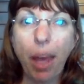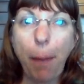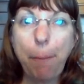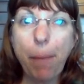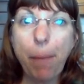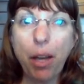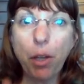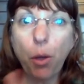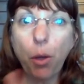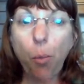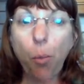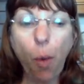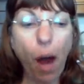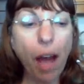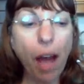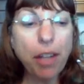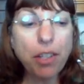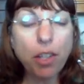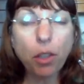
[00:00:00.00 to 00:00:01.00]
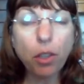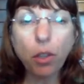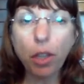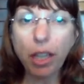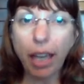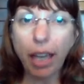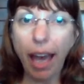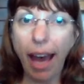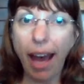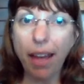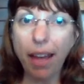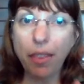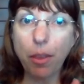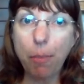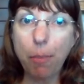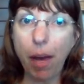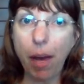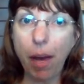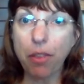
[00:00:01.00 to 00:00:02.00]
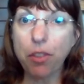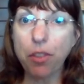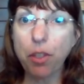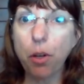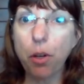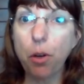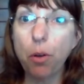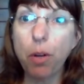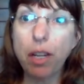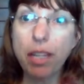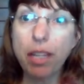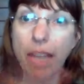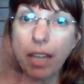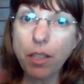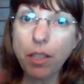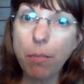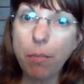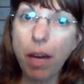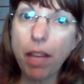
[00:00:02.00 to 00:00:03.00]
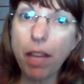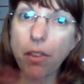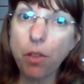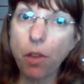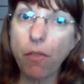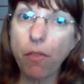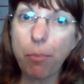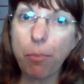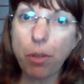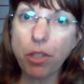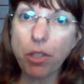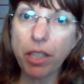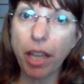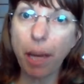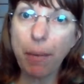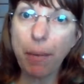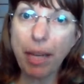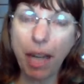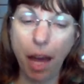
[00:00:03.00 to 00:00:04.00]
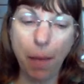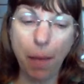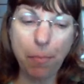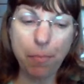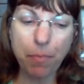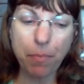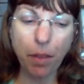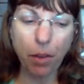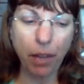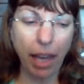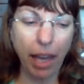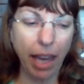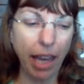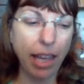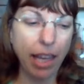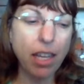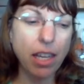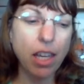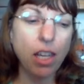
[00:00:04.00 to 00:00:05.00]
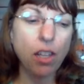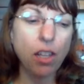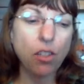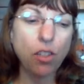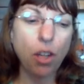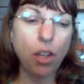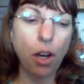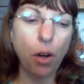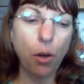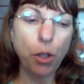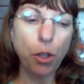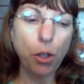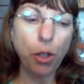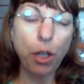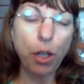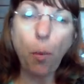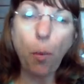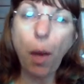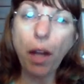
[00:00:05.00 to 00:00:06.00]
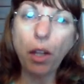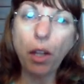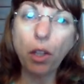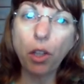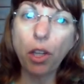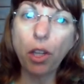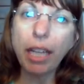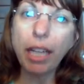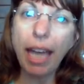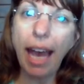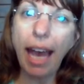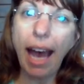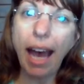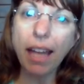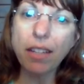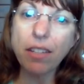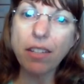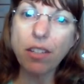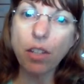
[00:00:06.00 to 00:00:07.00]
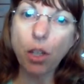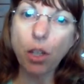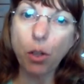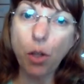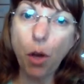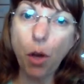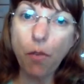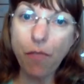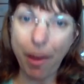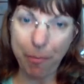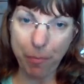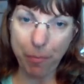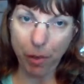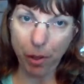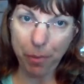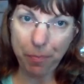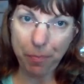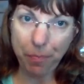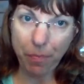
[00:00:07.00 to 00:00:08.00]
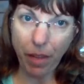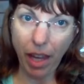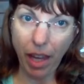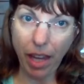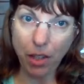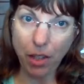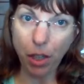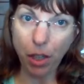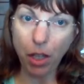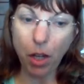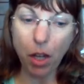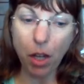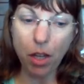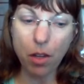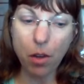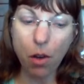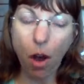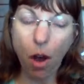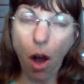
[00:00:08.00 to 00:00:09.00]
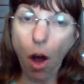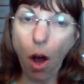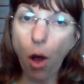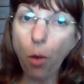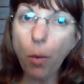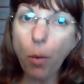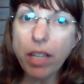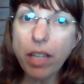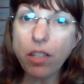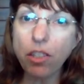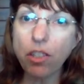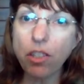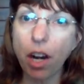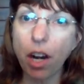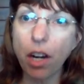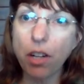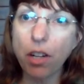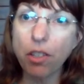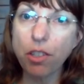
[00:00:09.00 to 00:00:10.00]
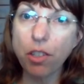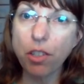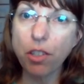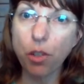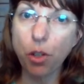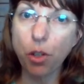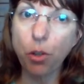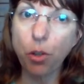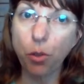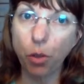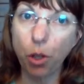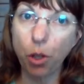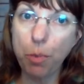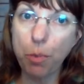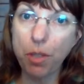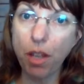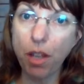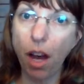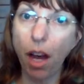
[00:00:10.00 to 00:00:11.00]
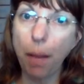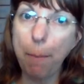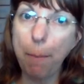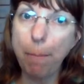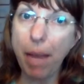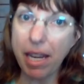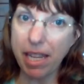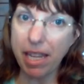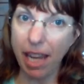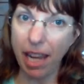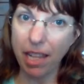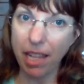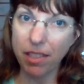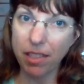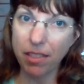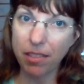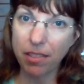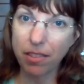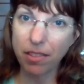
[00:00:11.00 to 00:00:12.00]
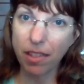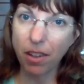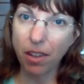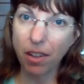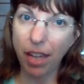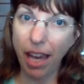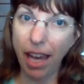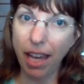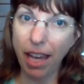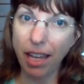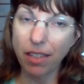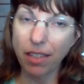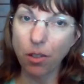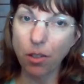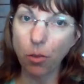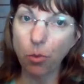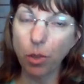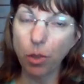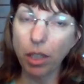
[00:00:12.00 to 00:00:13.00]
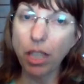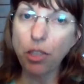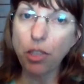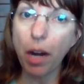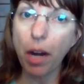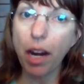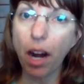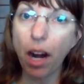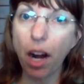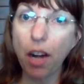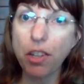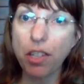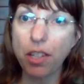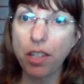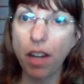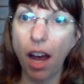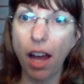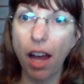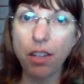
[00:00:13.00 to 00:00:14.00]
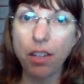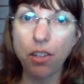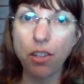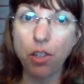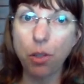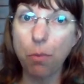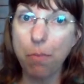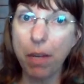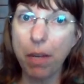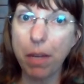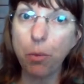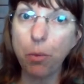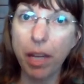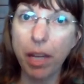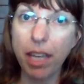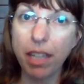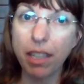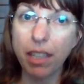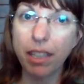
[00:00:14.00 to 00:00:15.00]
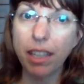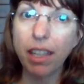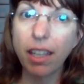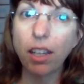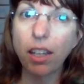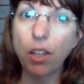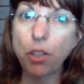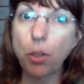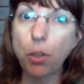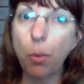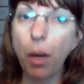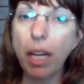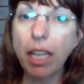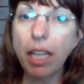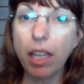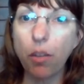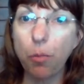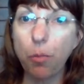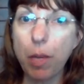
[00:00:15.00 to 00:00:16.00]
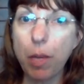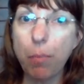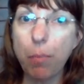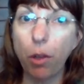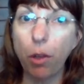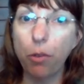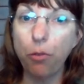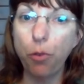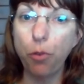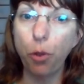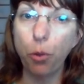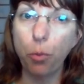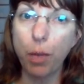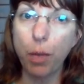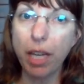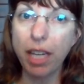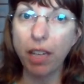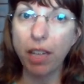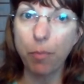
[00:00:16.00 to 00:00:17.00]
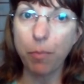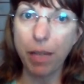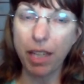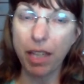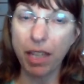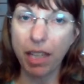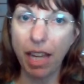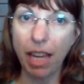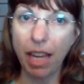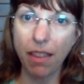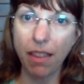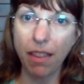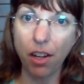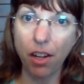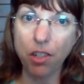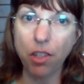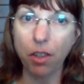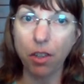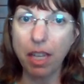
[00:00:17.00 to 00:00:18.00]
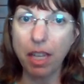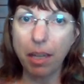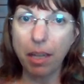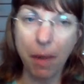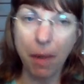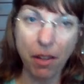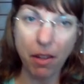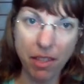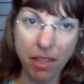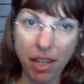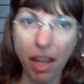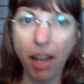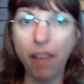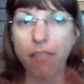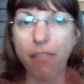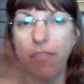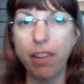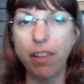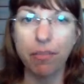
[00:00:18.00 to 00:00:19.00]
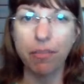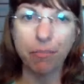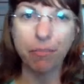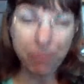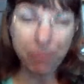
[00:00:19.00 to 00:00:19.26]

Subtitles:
But you'll want to look at the month. So next month, November is coming up, okay? So you're going to want to look at your November, and you're going to always start new groups on Mondays, okay? So really try hard to not do midweek, because you want to give people a full week of being in there to think about stuff and